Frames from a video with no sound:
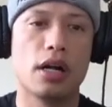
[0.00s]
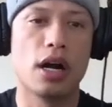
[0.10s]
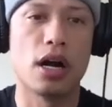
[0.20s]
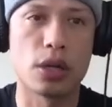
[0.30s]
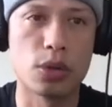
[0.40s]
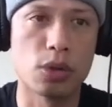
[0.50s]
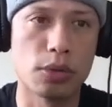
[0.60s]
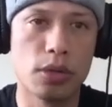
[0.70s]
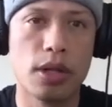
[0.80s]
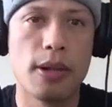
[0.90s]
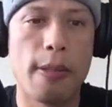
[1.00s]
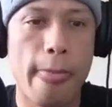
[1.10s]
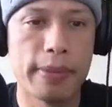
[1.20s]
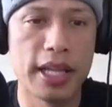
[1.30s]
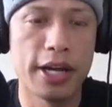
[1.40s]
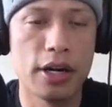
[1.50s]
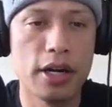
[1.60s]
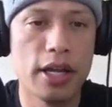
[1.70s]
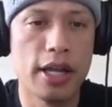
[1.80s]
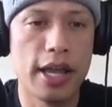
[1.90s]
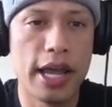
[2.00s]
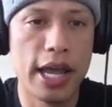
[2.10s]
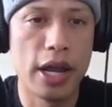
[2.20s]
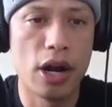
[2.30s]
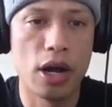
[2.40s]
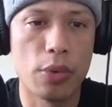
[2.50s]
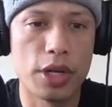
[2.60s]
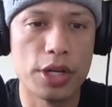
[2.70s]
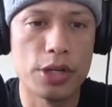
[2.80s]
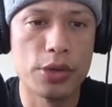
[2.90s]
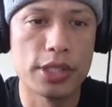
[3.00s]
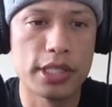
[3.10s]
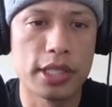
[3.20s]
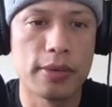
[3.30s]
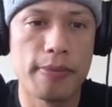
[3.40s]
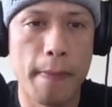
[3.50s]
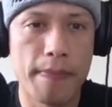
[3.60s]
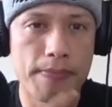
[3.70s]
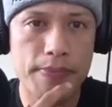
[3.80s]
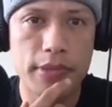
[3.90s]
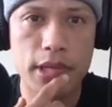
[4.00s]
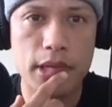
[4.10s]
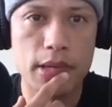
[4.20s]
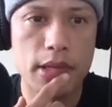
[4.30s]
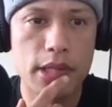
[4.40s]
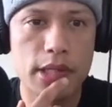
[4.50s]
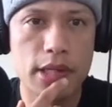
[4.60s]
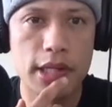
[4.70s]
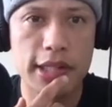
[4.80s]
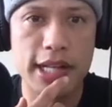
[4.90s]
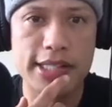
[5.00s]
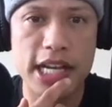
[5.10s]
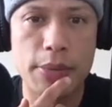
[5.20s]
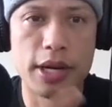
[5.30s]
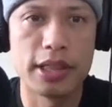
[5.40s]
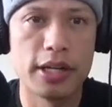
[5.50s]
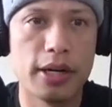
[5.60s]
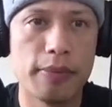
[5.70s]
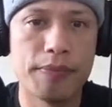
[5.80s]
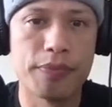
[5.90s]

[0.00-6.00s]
on Google Planner. And all we're gonna do is just click that tab right there.